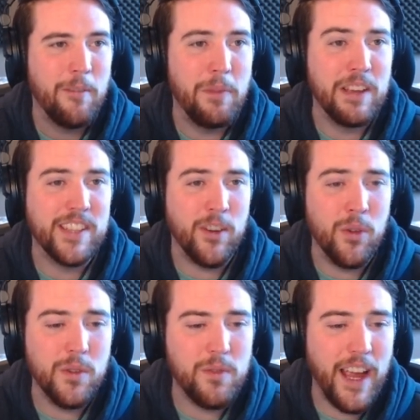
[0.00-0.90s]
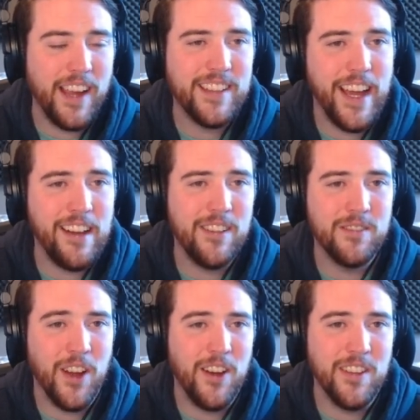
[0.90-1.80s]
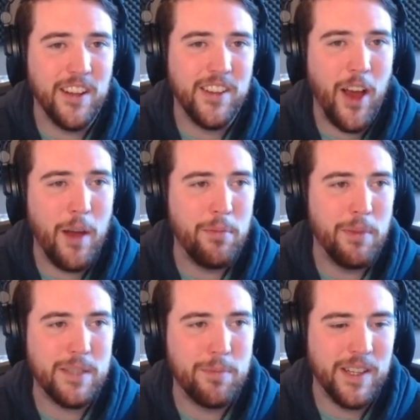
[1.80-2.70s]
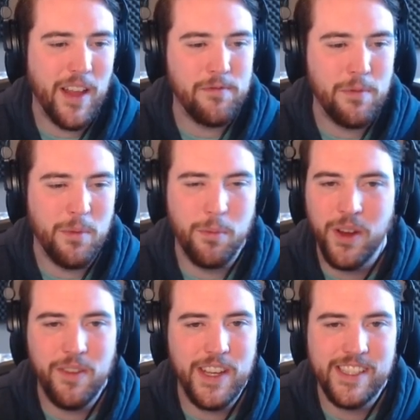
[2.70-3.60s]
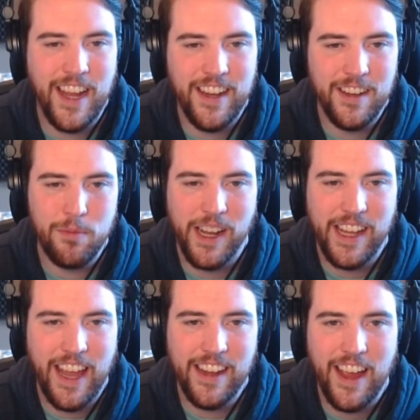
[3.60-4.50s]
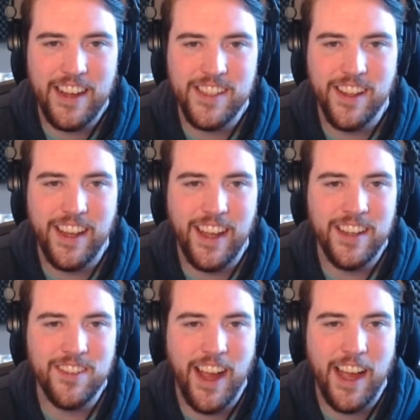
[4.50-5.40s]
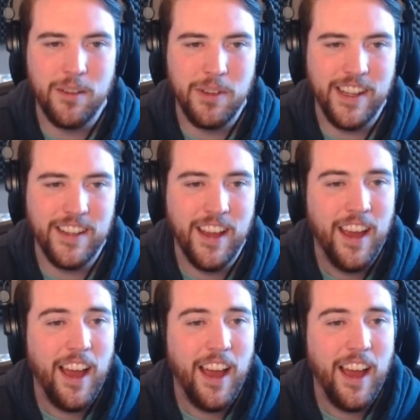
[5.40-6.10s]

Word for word: there's an old rag doll, doll on top, must have been left from the previous tenant, but I can't actually like interact with it.